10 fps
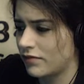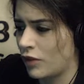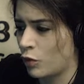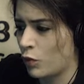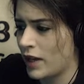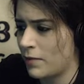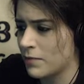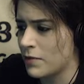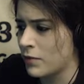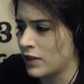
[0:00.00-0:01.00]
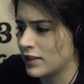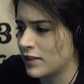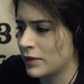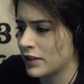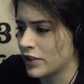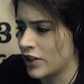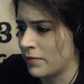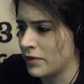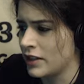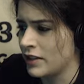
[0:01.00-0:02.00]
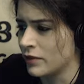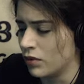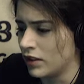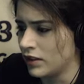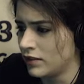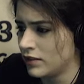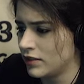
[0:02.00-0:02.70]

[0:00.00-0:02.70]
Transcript: The weeb in me wants to pick the Japanese one.